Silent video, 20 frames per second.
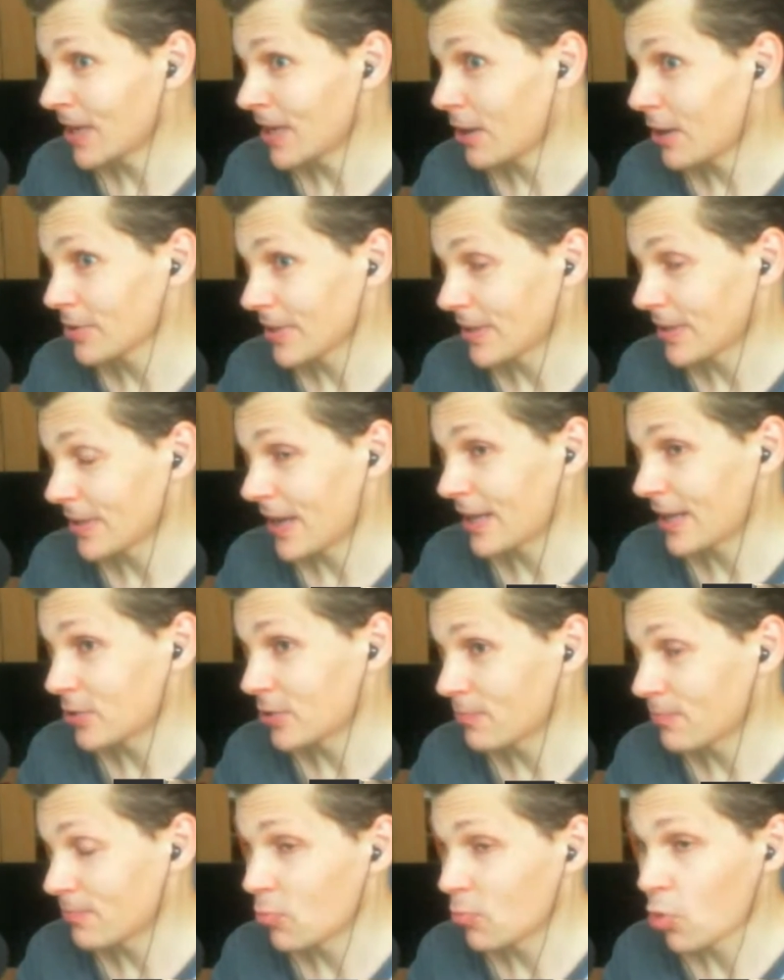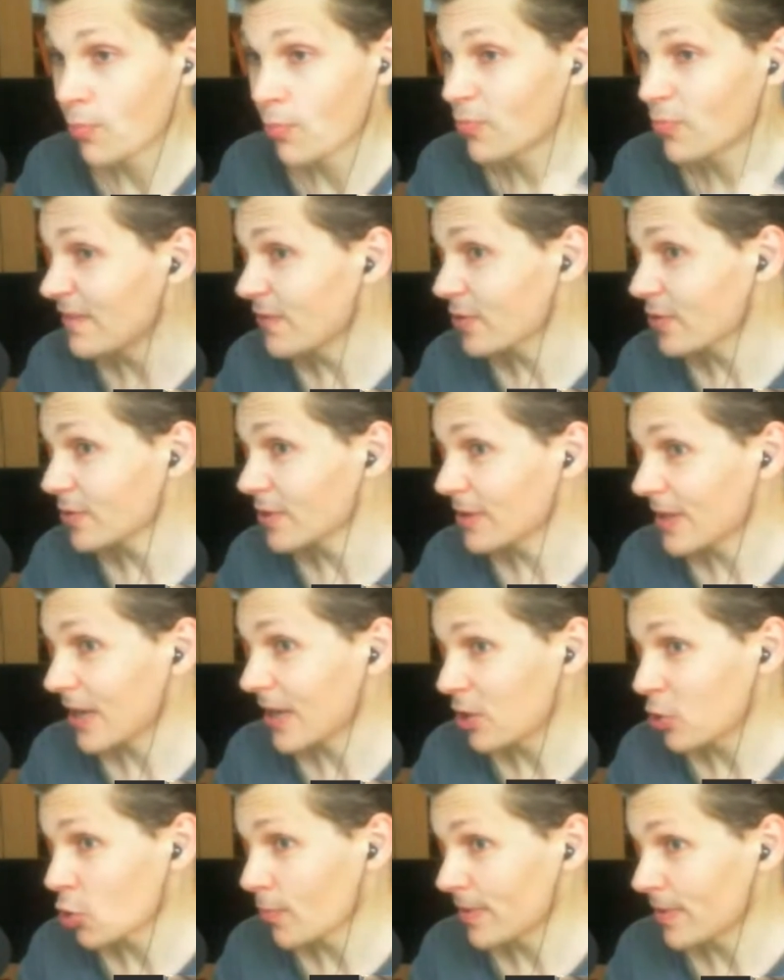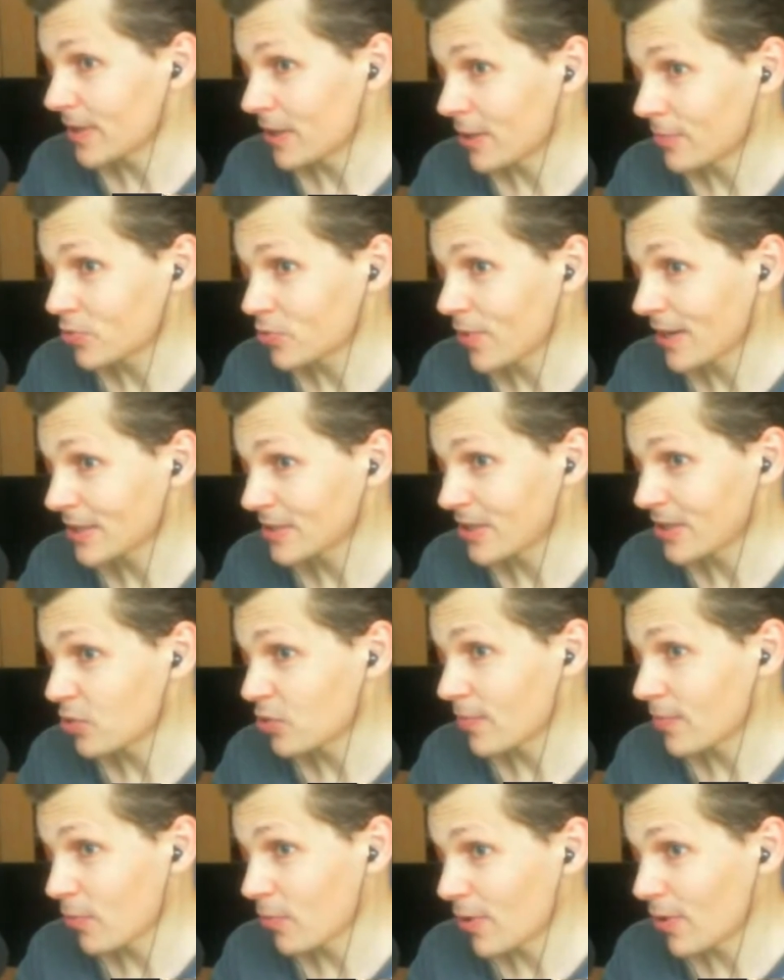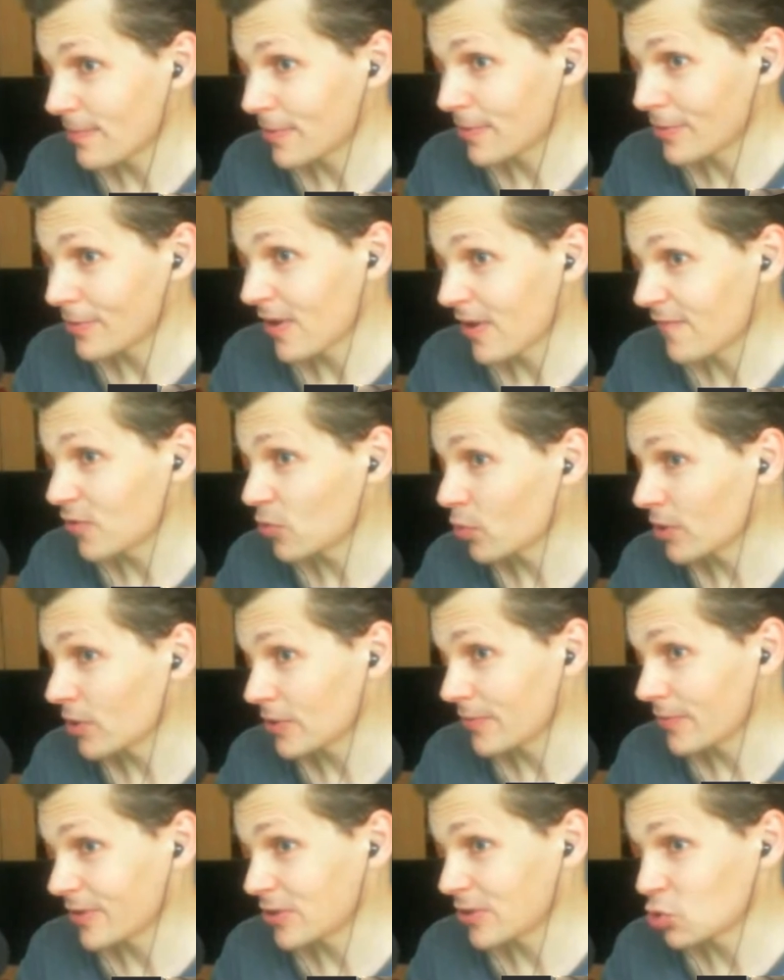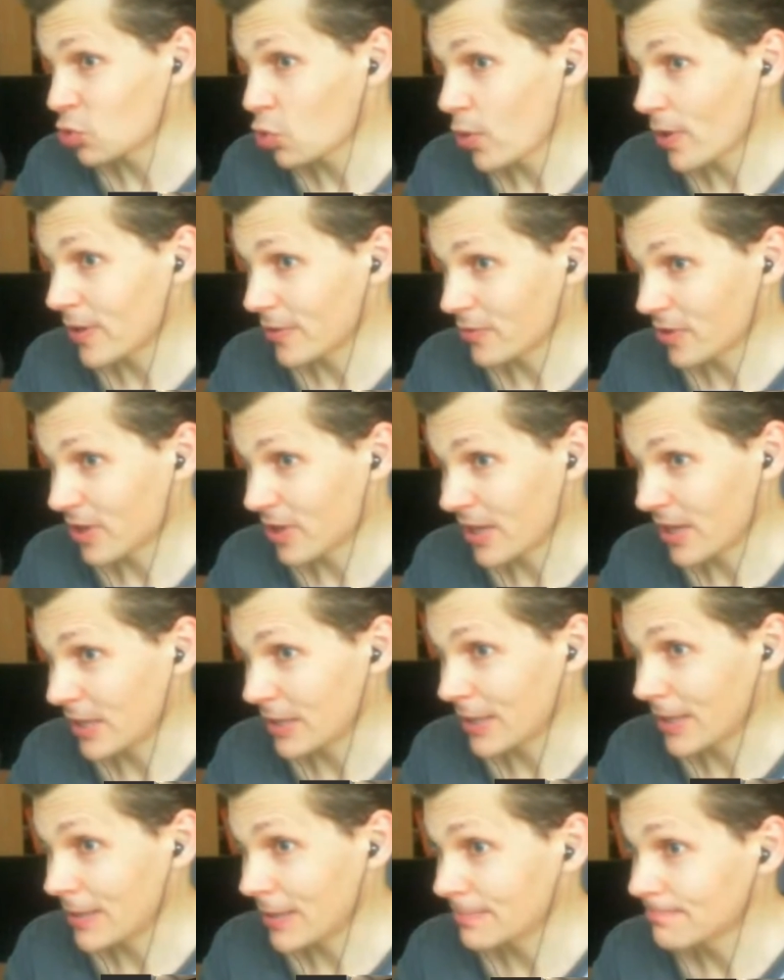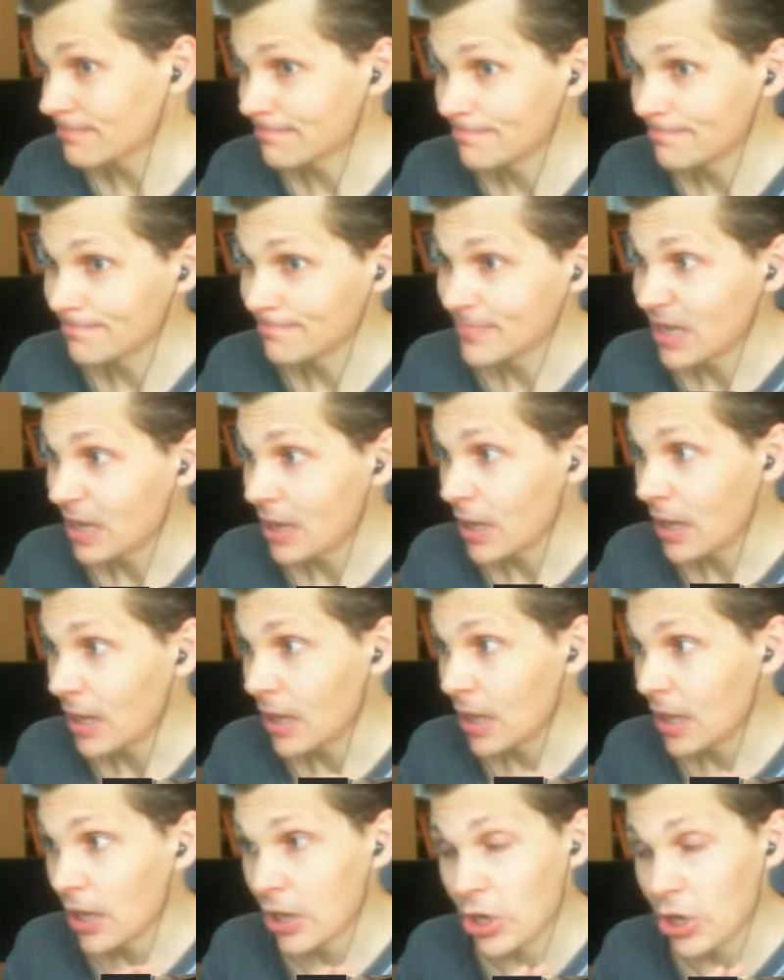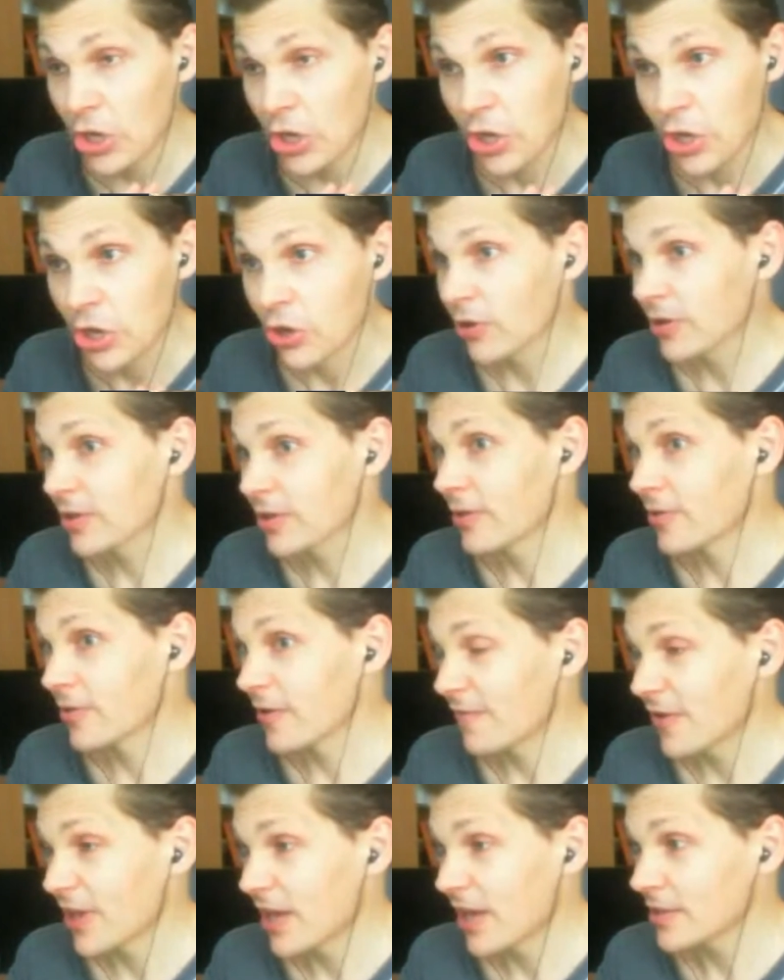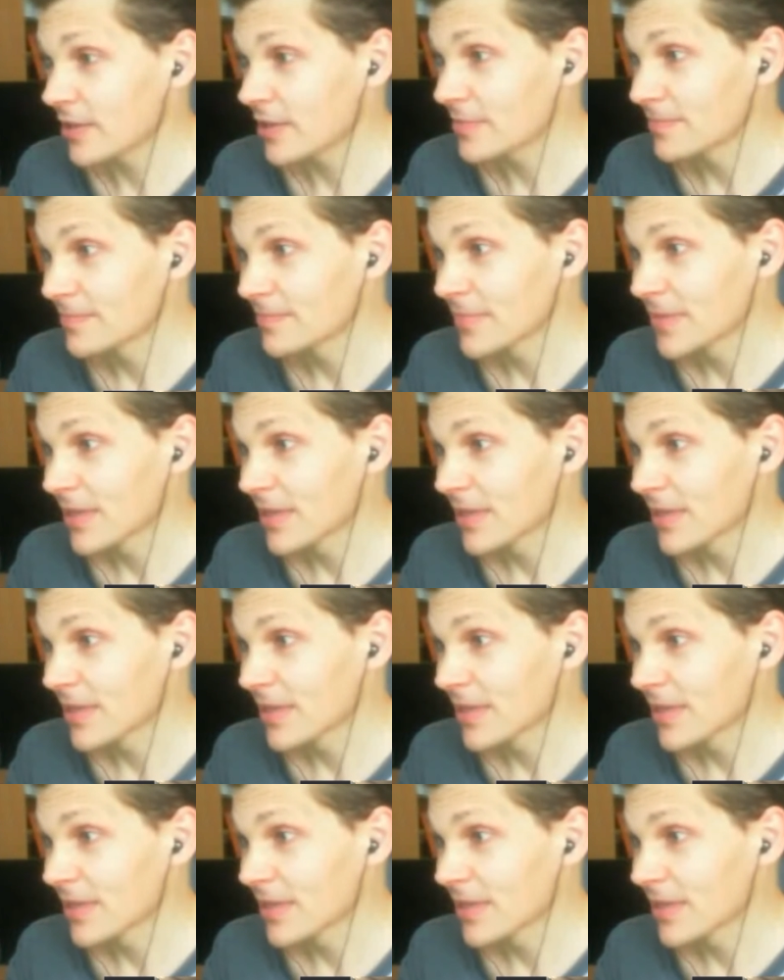Currently, previously, they had not been able to actually equip a weapon, so if you want to use your droid as your healer, knock yourself out.